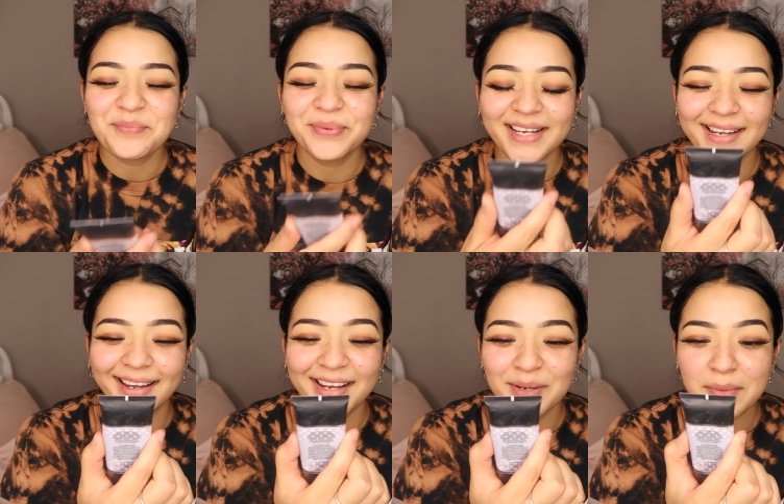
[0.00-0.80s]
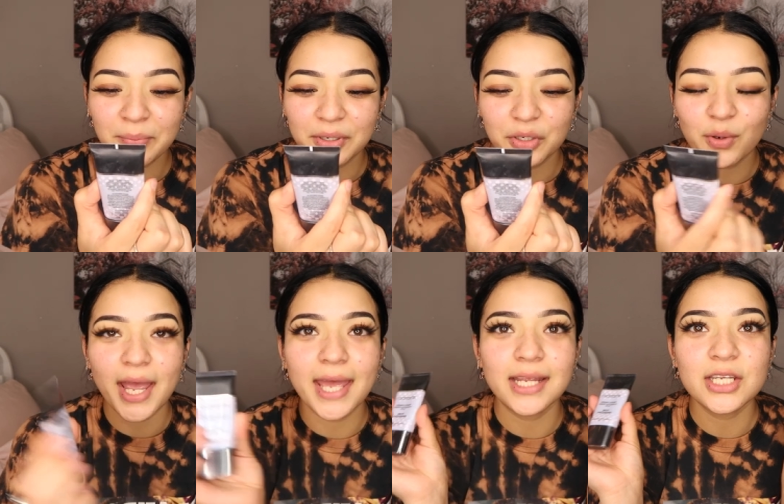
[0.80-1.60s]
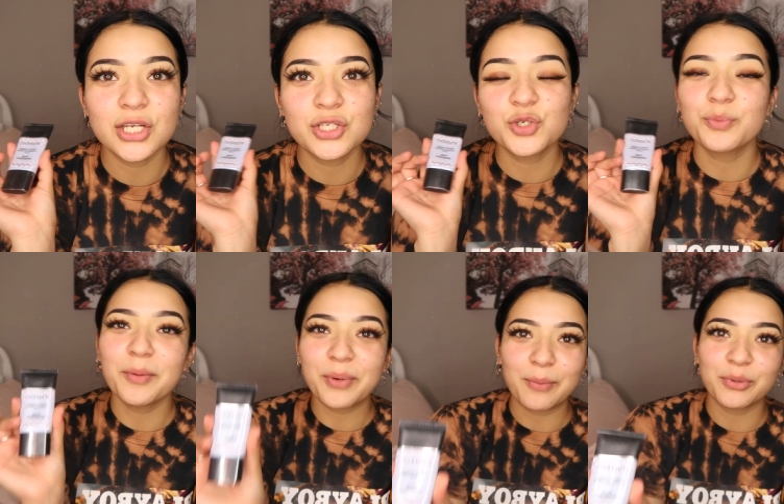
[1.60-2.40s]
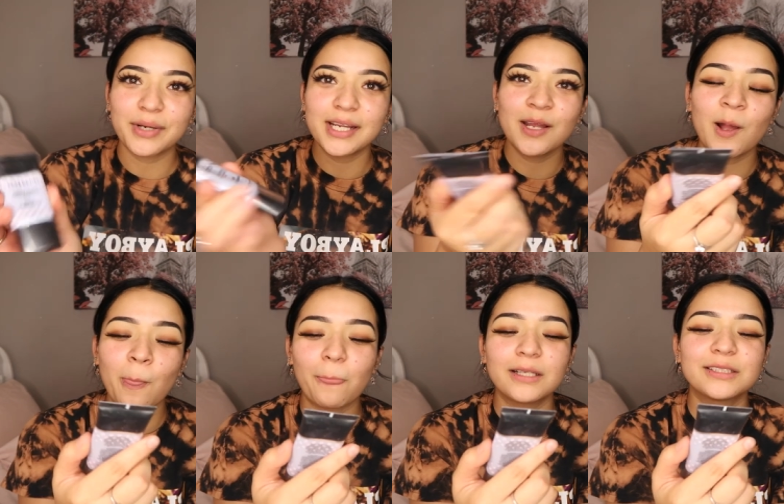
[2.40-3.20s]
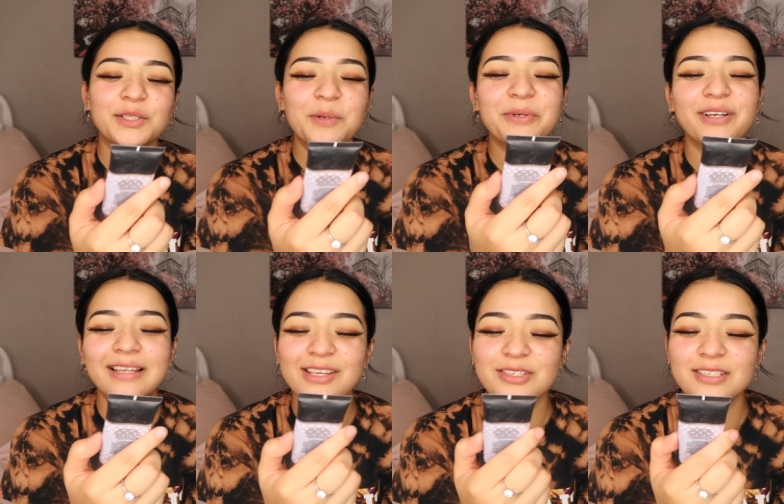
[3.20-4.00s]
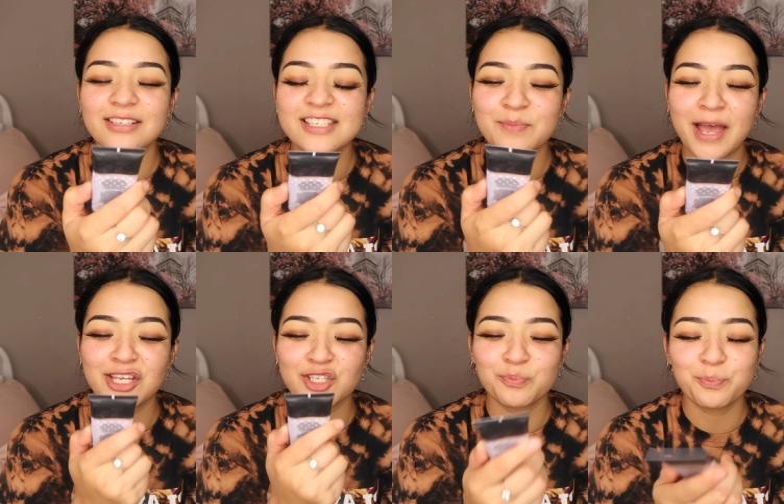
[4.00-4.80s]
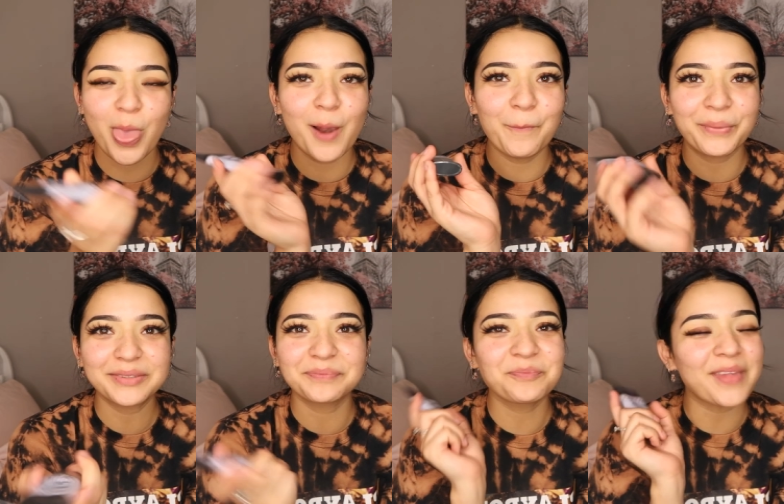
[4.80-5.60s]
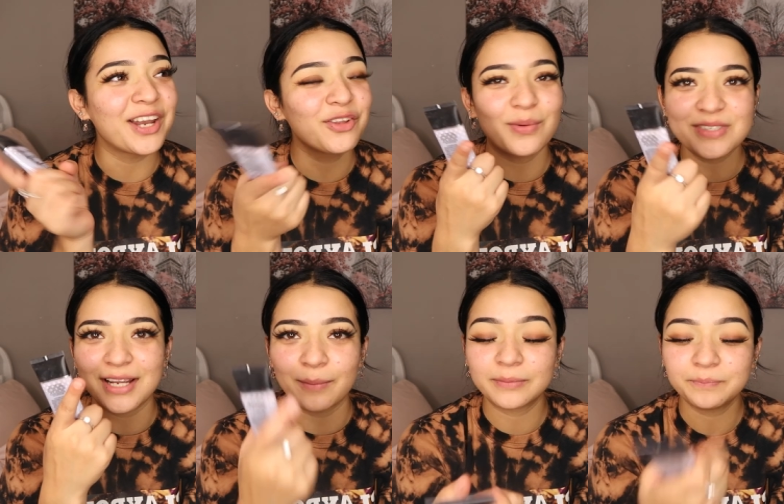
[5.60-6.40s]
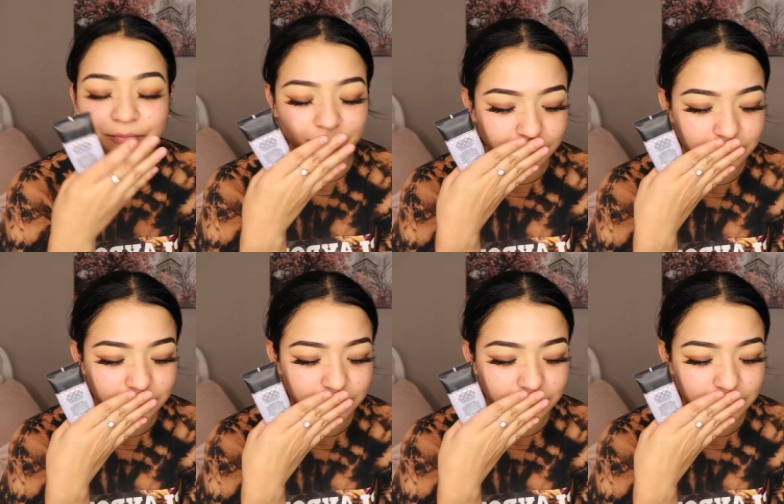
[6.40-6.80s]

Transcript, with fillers: But um, I'm gonna go ahead and do my primer right now. So I'm currently using the Smash. Oop, I knew that wasn't happening.